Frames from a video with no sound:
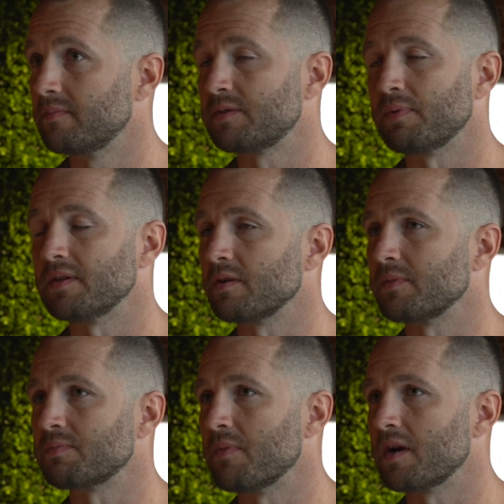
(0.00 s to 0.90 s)
spent so
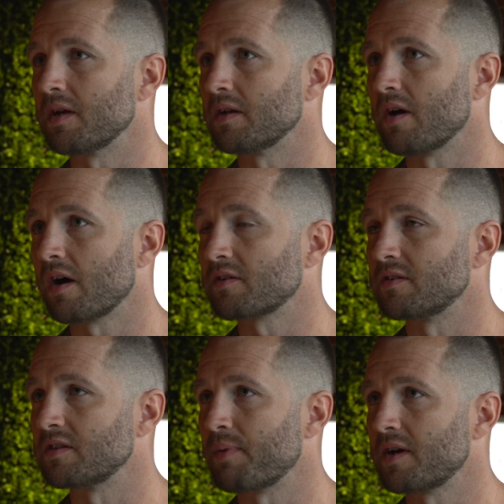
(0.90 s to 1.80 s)
much money on
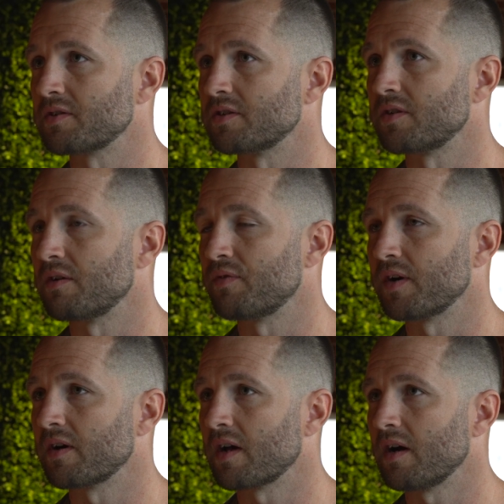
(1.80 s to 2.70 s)
doctors and specialists trying to
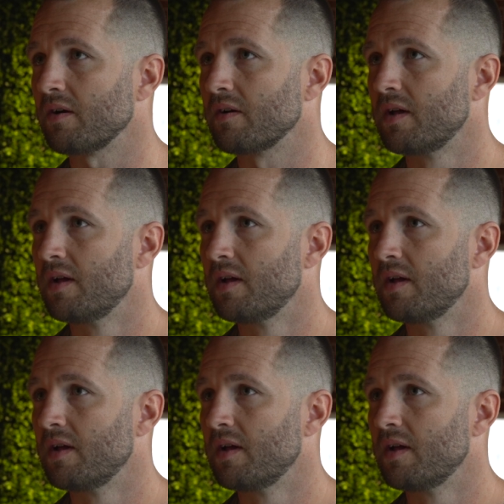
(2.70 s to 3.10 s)
figure it out.